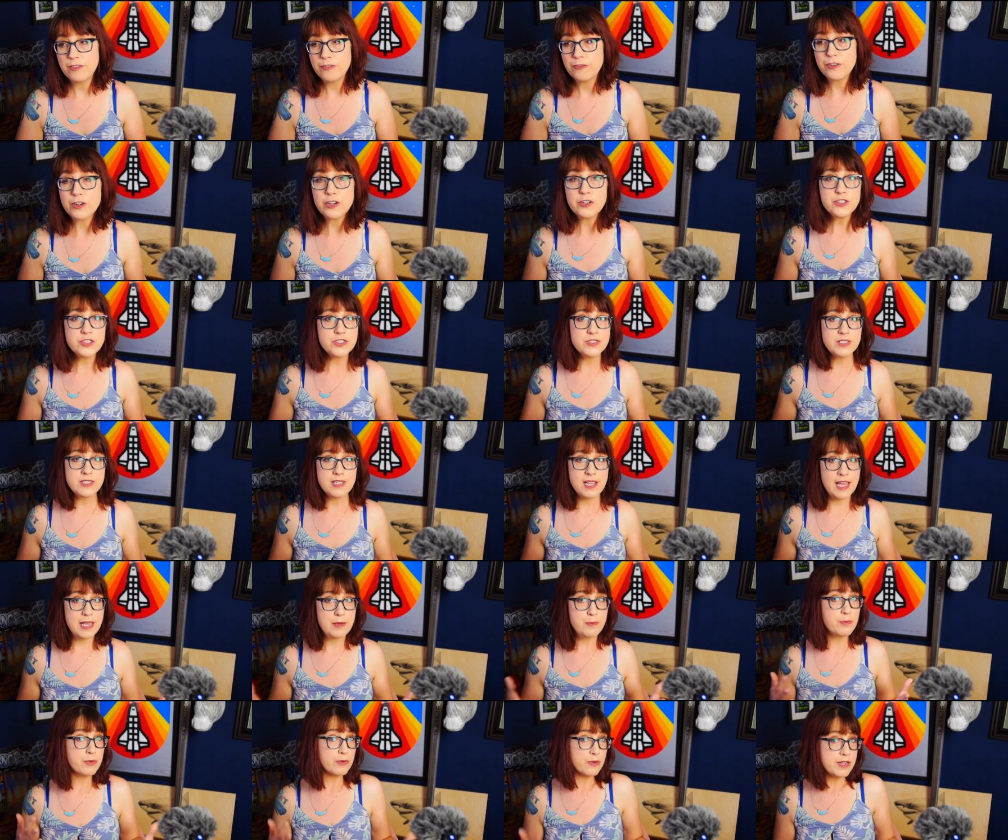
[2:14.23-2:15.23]
First,
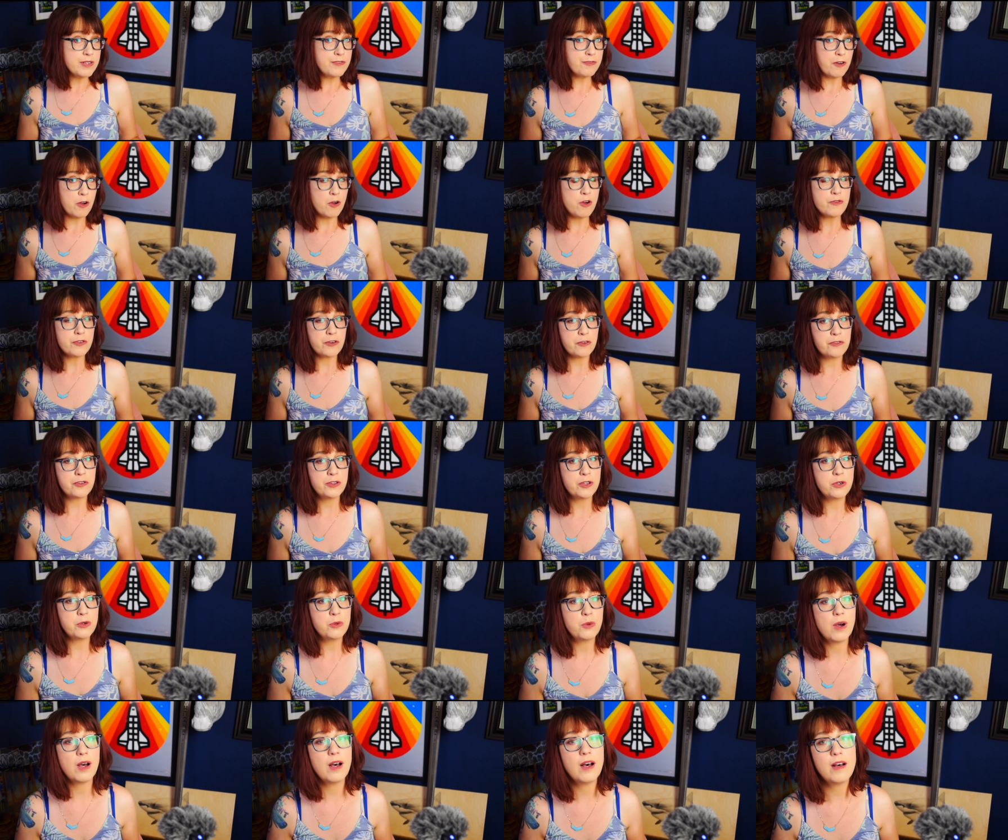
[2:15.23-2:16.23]
a brief
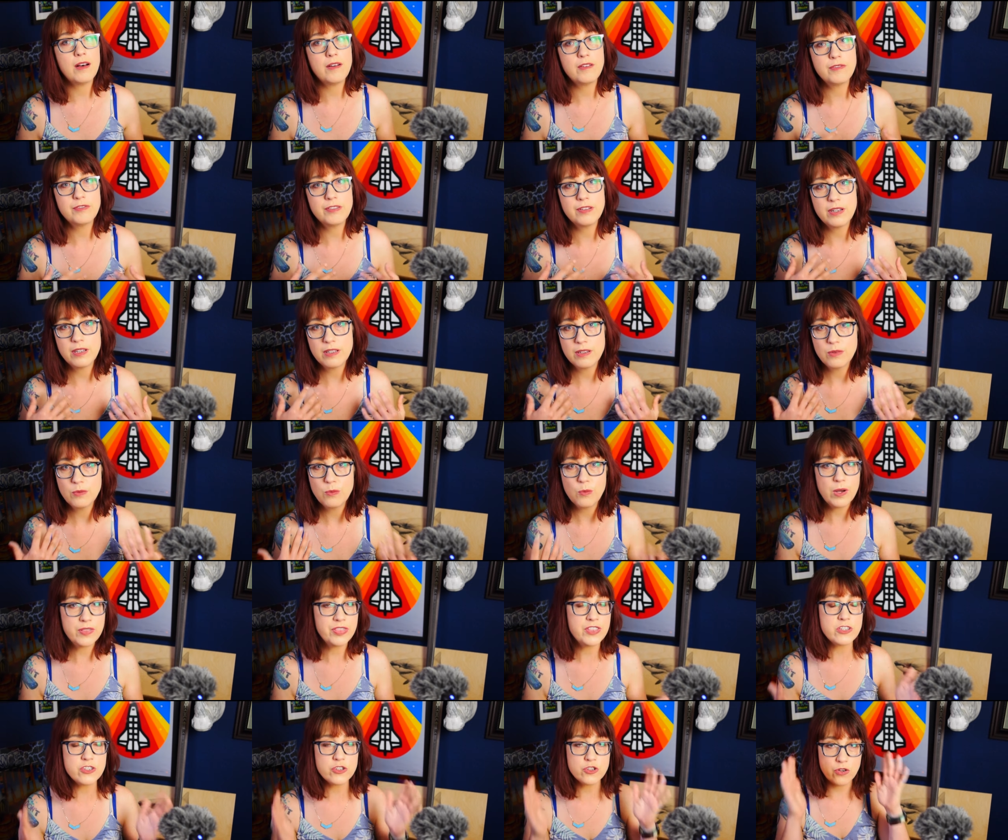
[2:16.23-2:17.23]
overview of
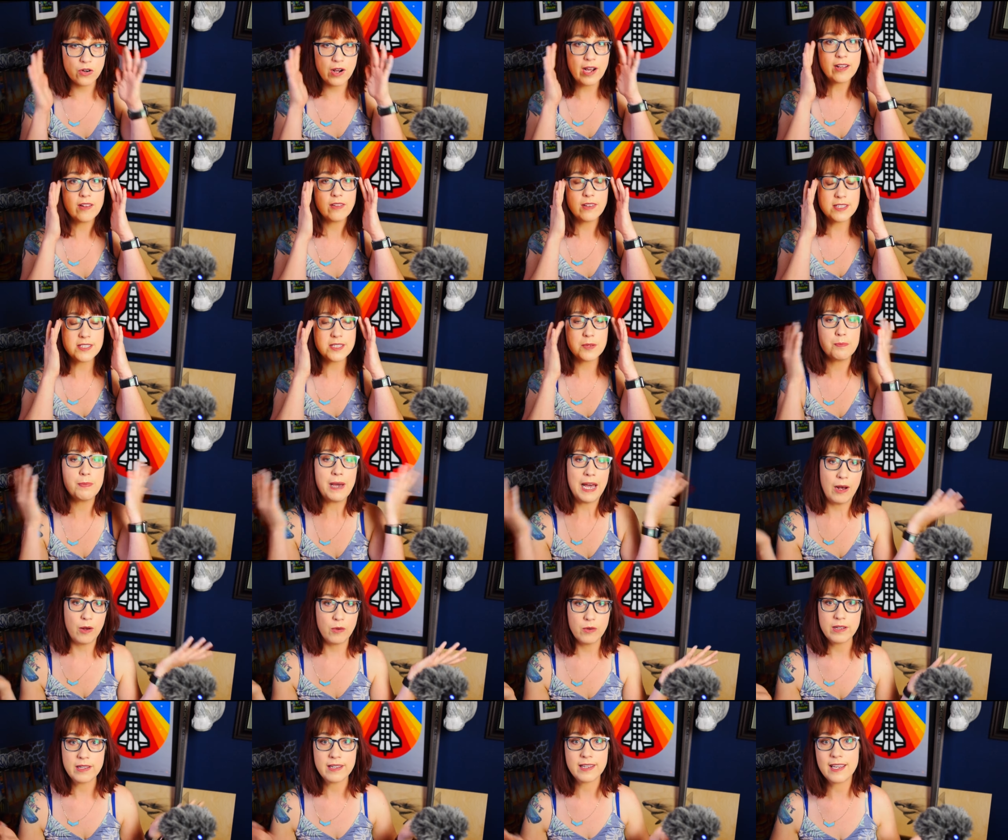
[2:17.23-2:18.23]
what this trial is
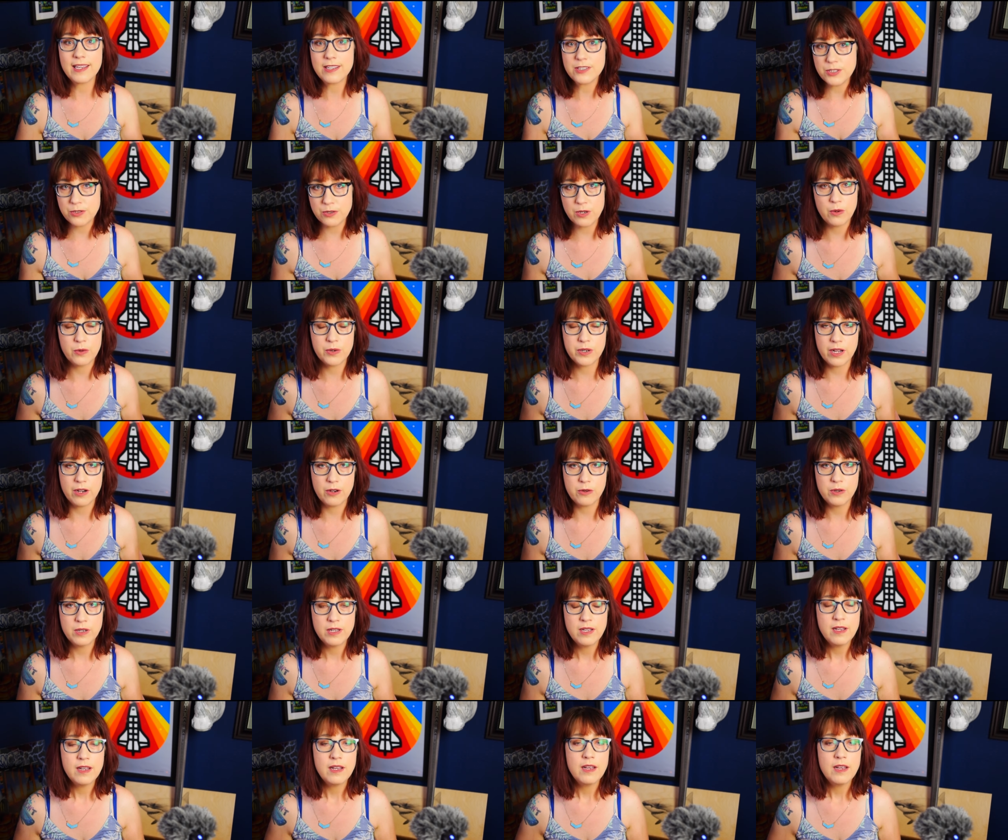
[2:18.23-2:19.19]
about, in case you don't know.